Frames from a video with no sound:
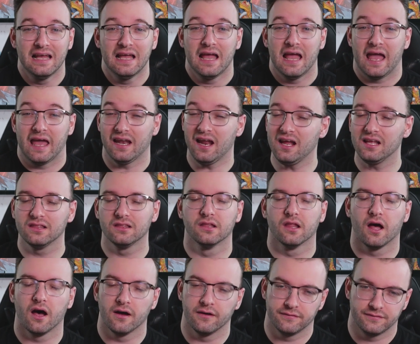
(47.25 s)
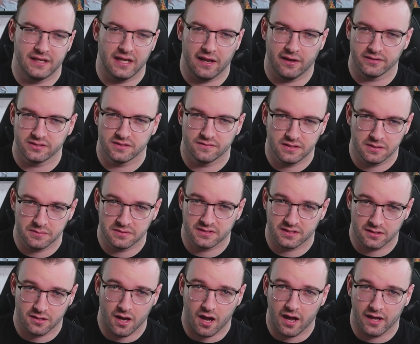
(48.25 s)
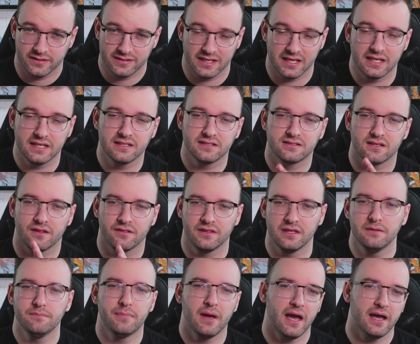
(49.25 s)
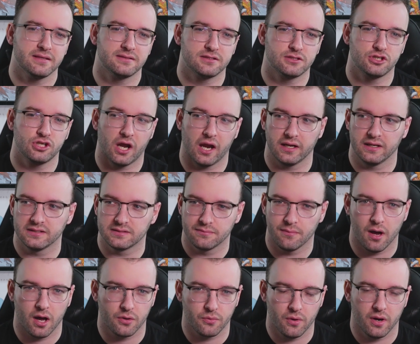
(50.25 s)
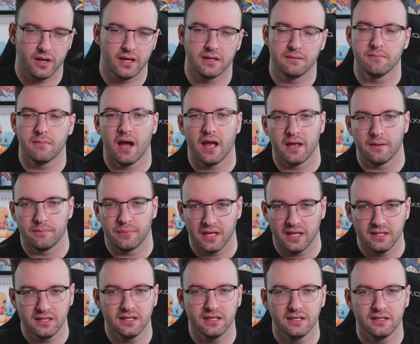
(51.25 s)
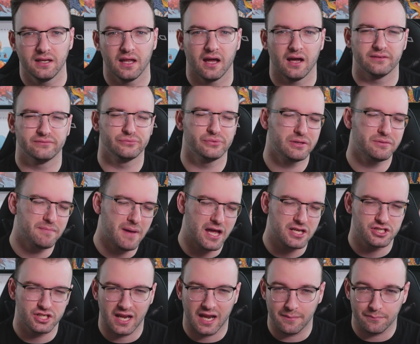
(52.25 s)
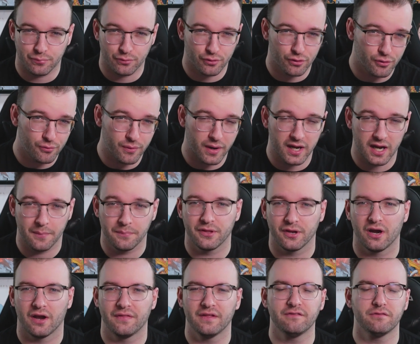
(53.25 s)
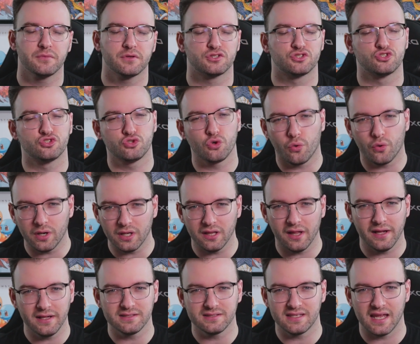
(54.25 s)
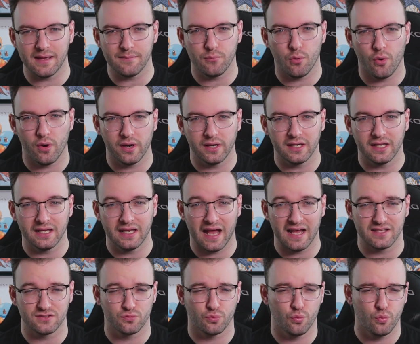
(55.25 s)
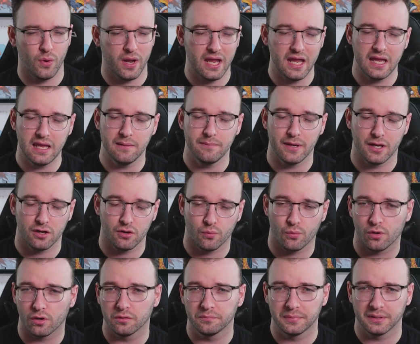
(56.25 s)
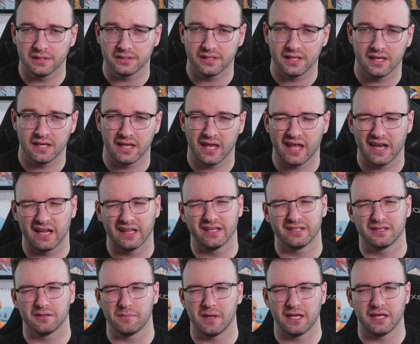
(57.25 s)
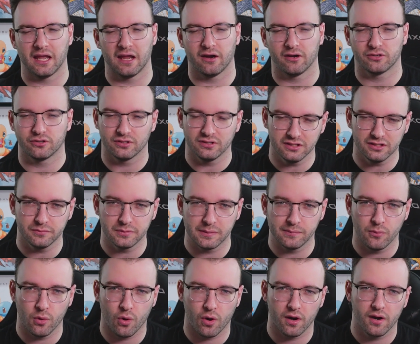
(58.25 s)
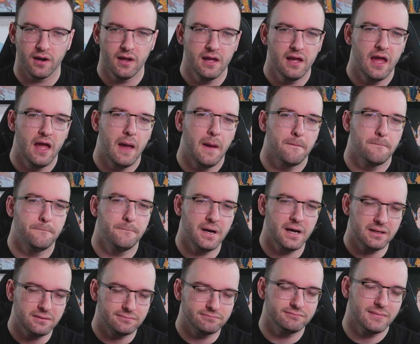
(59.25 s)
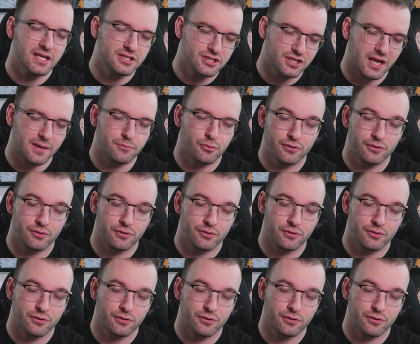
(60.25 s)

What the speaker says: And I love Tales of Demons and Gods. It is the best Chinese manhwa, in my opinion, with Magic Emperor right up there. I think from a storyline standpoint, it has way better world building, and I like the main character a little bit more. But Magic Emperor